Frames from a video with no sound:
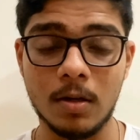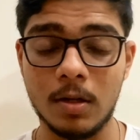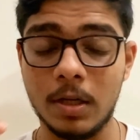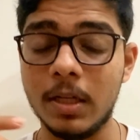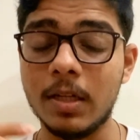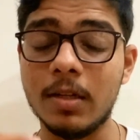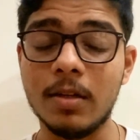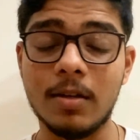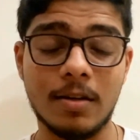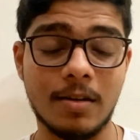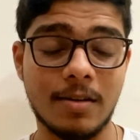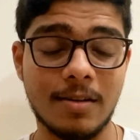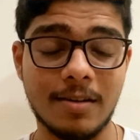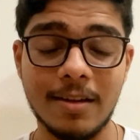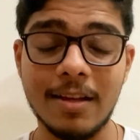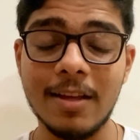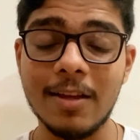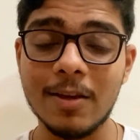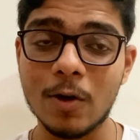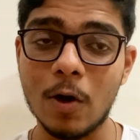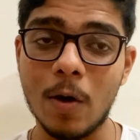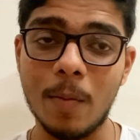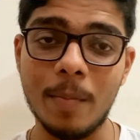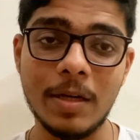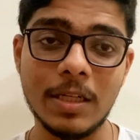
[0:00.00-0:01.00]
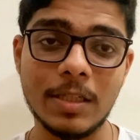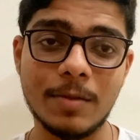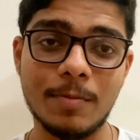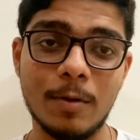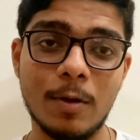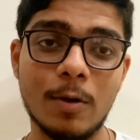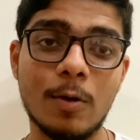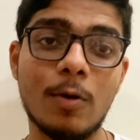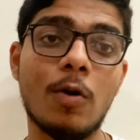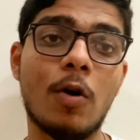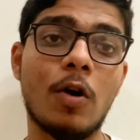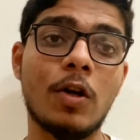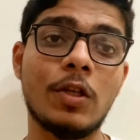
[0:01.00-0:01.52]
in the comments
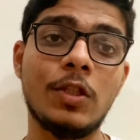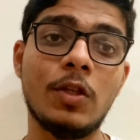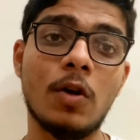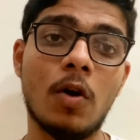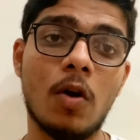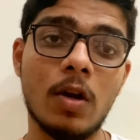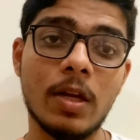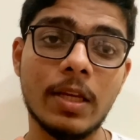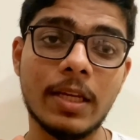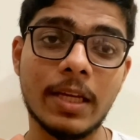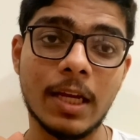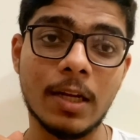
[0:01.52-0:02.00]
below, or you all